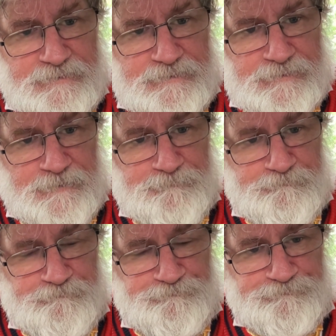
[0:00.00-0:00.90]

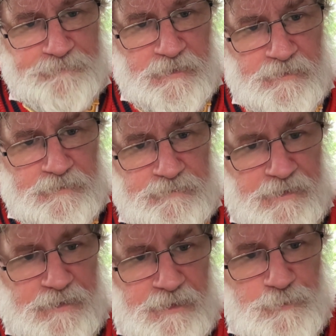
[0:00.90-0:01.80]

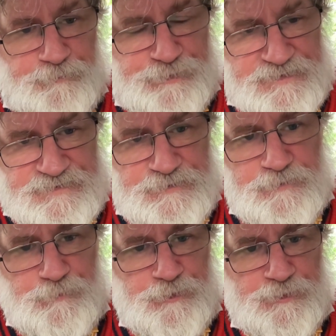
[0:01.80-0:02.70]
then I would
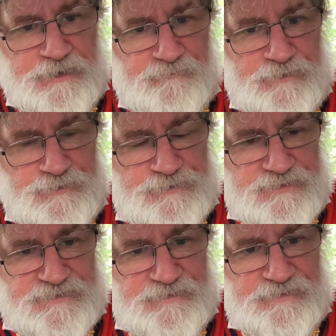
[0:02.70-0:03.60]
presume you would have an
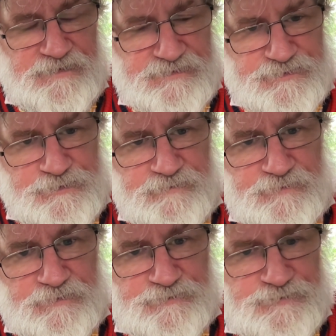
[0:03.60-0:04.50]
interest in the history of
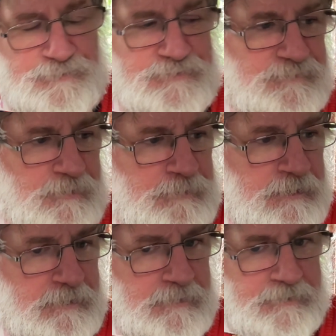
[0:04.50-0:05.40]
cartoons from
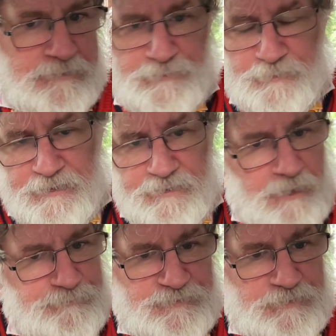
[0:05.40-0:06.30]
Gilray
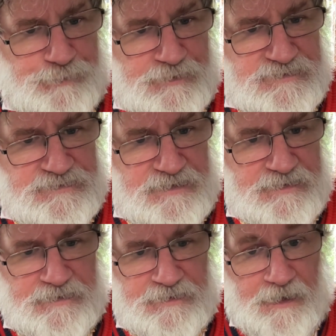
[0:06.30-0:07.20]
up to the present
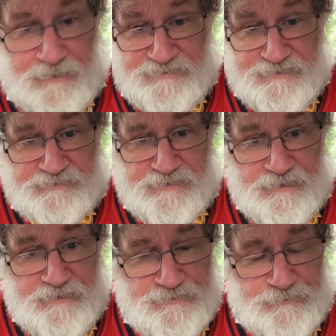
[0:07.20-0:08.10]
day. I
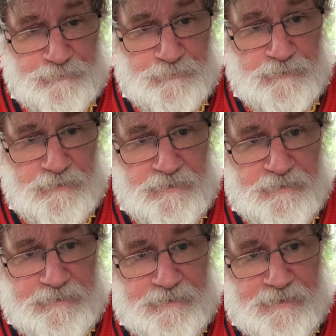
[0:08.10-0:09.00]
certainly do,
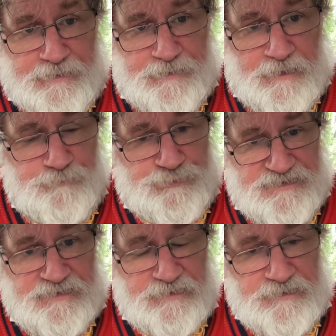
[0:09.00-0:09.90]
and I'm
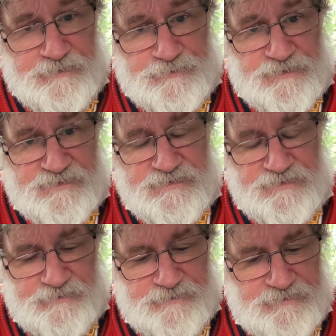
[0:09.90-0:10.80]
particularly interested
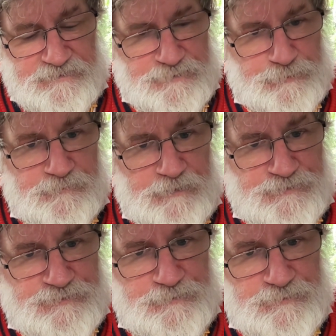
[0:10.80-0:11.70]
in the sort of
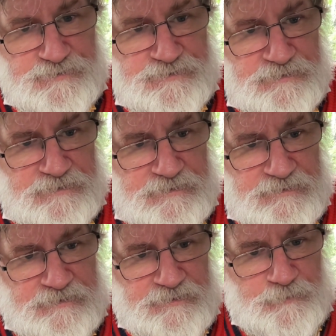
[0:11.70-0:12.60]
cartoons
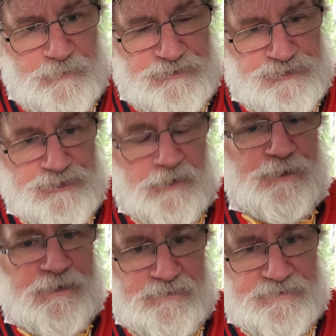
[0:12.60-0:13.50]
which
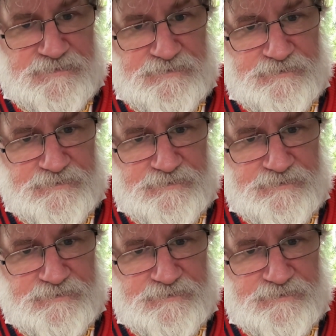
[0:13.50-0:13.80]
dominate